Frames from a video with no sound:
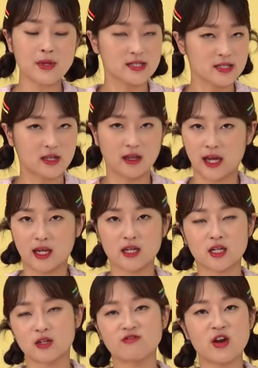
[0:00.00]
is
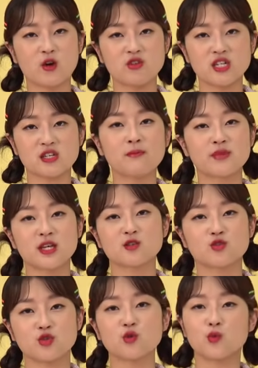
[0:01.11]
like very something
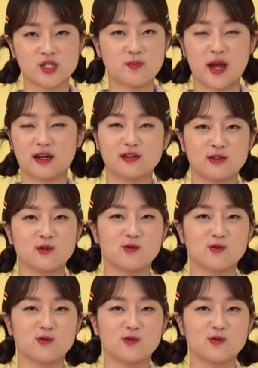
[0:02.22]
to respect.